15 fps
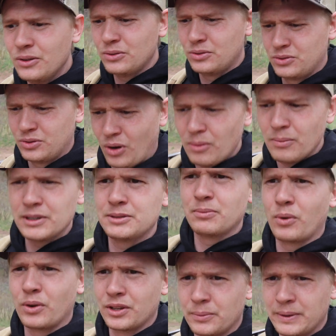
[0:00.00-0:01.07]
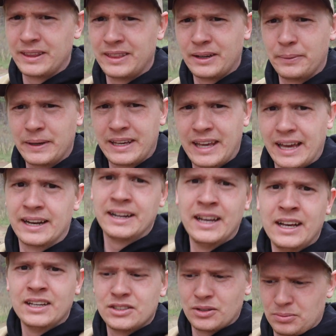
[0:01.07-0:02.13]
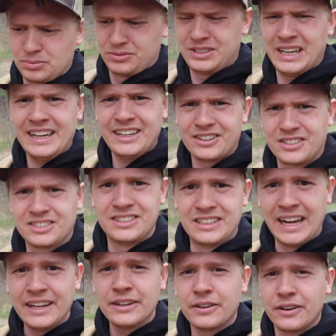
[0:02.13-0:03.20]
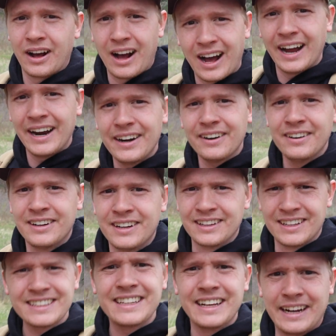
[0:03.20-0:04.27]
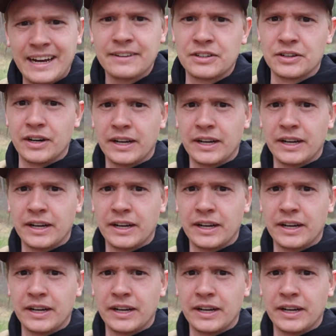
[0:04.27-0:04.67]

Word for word: do so much more than we think we can. So set your standard higher and let's get after